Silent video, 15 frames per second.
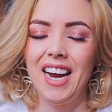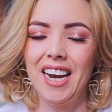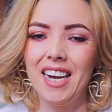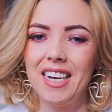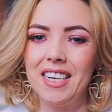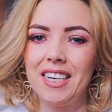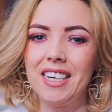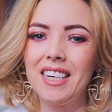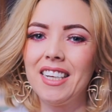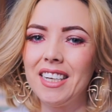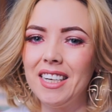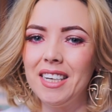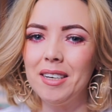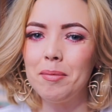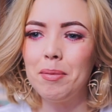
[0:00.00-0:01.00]
and
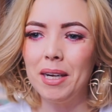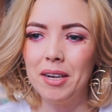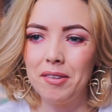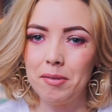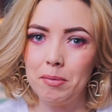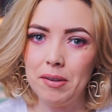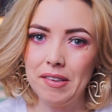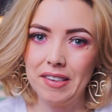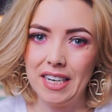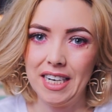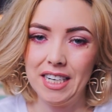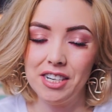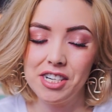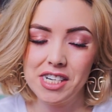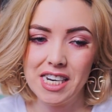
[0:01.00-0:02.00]
clean Biggie Smalls'
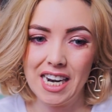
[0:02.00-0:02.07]
cage